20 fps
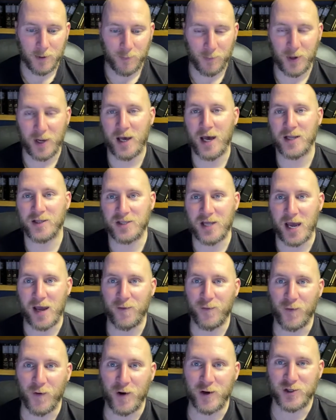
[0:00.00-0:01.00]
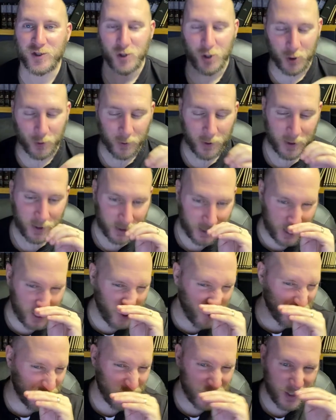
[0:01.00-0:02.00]
But I had day first, so gotta
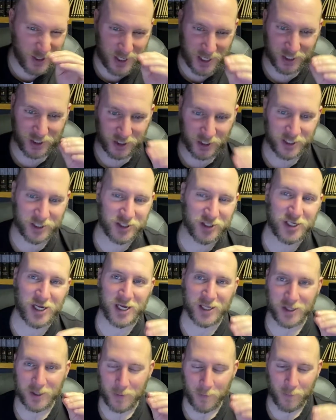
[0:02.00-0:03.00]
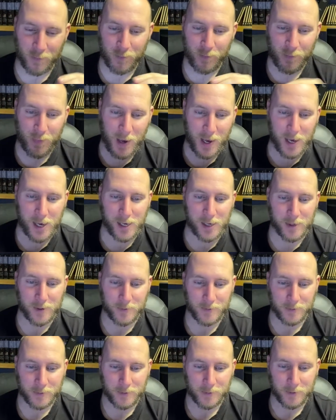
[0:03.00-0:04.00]
go with the initial instinct, pay.
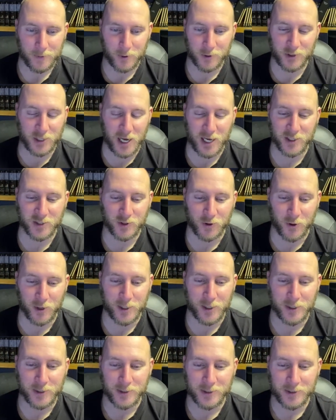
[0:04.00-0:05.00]
Or day, sorry.